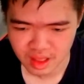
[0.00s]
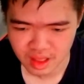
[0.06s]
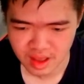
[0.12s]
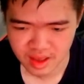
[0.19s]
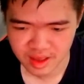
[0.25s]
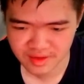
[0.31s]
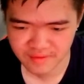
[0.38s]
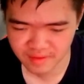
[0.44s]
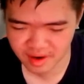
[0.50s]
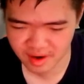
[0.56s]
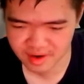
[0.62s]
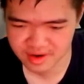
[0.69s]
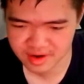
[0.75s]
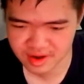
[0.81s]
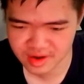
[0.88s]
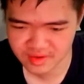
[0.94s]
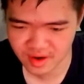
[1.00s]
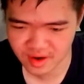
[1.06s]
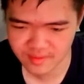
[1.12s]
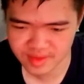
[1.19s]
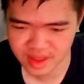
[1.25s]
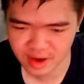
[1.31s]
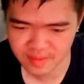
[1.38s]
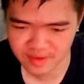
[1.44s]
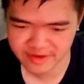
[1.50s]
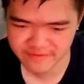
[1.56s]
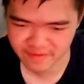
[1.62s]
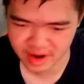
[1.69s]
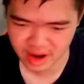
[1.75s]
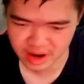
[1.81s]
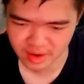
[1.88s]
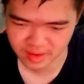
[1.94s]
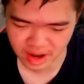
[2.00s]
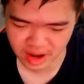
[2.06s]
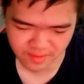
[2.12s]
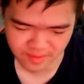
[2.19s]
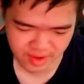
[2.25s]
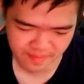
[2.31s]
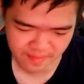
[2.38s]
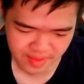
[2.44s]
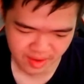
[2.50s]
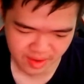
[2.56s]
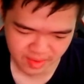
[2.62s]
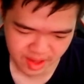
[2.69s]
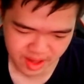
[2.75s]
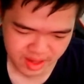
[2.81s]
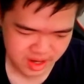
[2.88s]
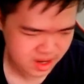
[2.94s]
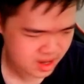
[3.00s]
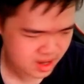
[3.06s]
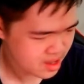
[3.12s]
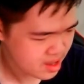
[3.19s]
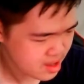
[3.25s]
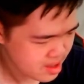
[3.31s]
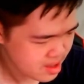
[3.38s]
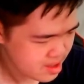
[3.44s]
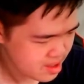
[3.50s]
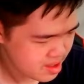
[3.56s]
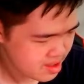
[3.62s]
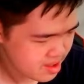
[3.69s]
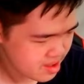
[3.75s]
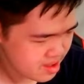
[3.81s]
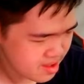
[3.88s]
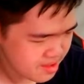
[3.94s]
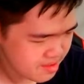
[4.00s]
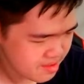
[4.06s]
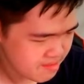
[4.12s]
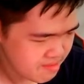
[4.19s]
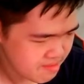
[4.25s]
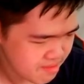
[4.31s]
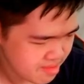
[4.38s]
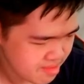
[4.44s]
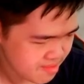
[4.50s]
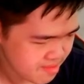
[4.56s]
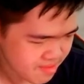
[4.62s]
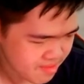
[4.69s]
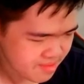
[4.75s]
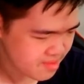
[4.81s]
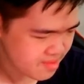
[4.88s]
It's very hard to describe with how much fun I don't have when I play with it. Oh.